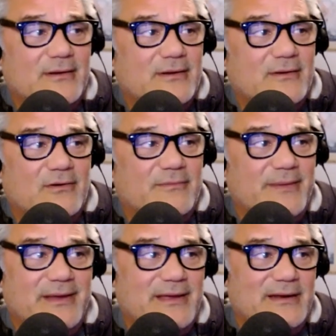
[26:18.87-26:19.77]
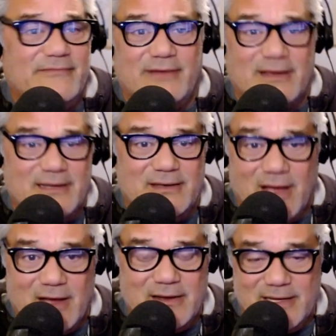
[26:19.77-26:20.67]
or maybe getting a fucking
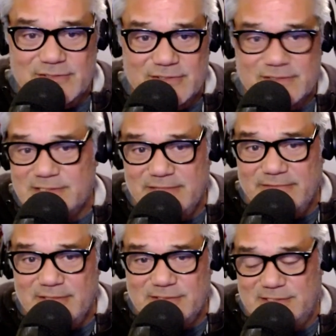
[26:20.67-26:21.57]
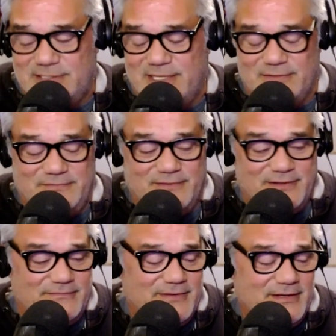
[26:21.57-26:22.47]
dog catcher, as Stevie used to say. It was
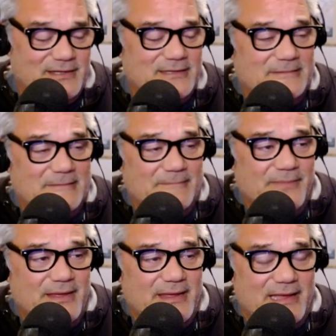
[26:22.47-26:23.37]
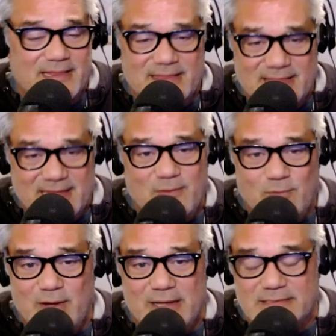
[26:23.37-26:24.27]
fucking funny. And the thing
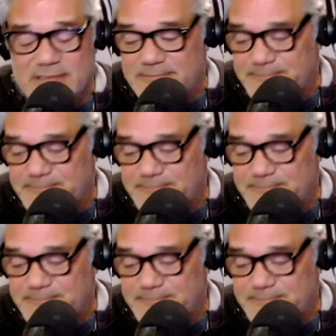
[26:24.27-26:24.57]
was,